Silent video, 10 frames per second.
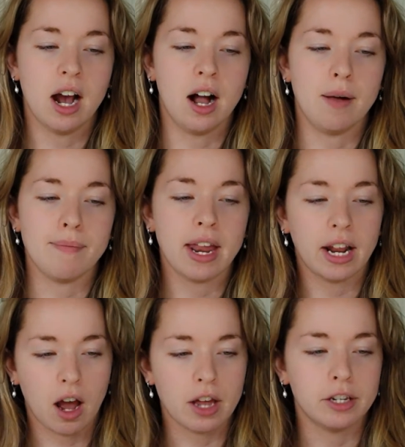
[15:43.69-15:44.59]
And
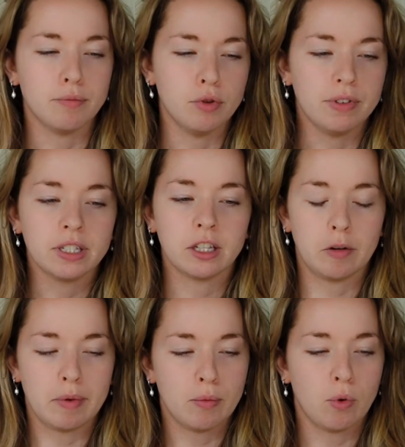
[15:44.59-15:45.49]
I got into movies a
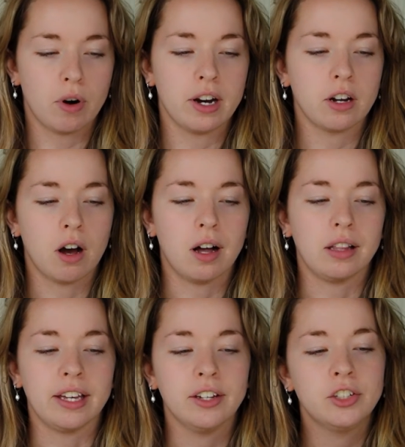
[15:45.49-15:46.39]
little bit more in
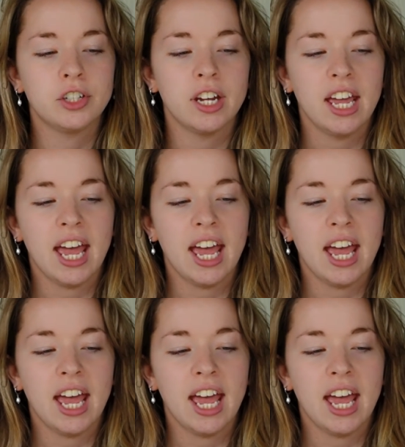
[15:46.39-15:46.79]
college.